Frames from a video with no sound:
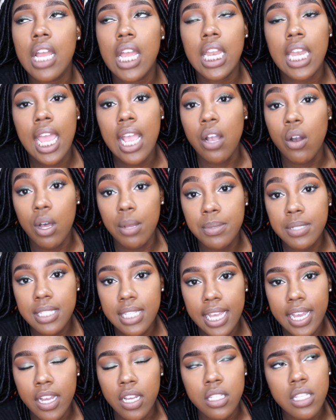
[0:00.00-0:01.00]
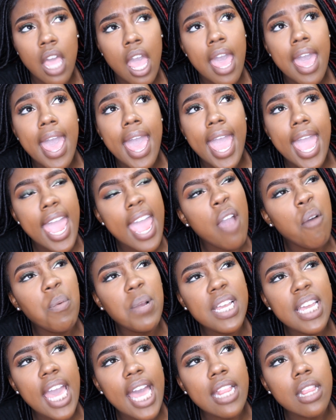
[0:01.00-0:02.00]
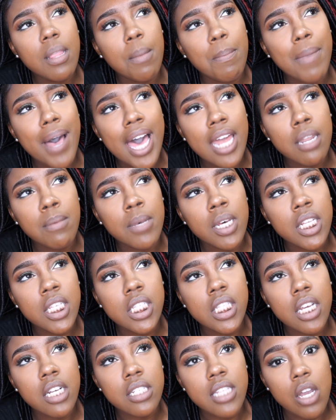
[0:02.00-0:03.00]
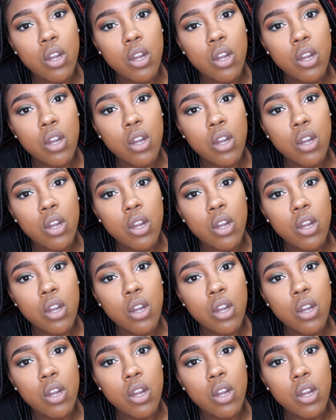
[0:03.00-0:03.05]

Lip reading: And they go upstairs, and we at the bottom of the stairs,